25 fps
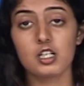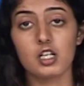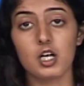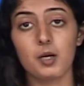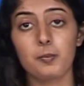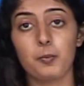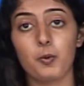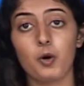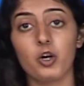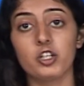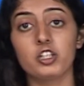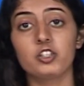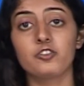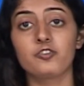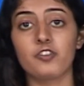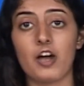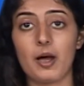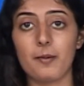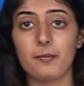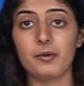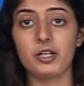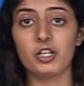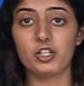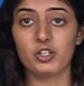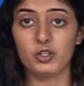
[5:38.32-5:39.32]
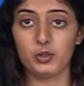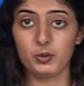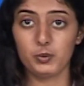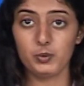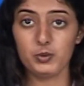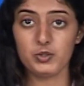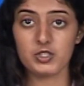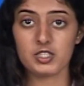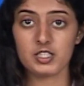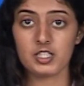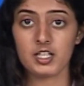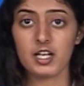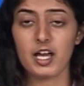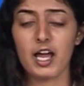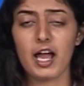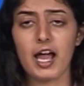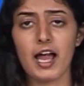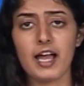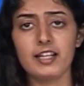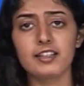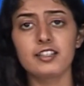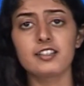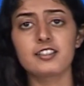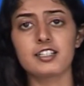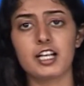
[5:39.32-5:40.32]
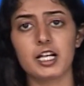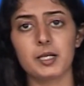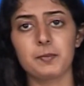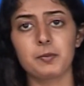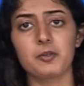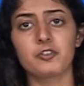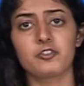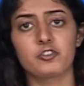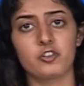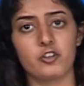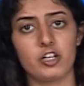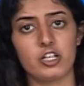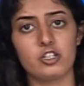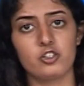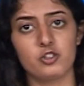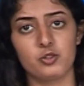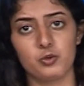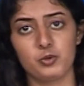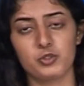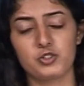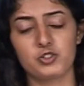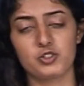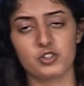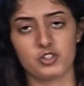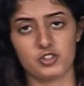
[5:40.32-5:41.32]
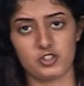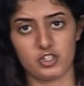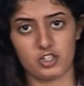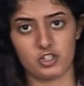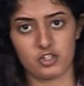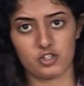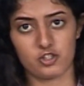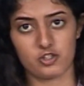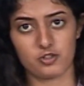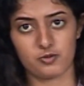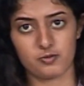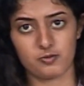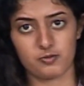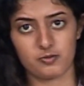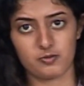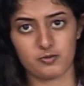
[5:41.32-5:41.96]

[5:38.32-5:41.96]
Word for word: upon the fabric used and the type of thread used to stitch.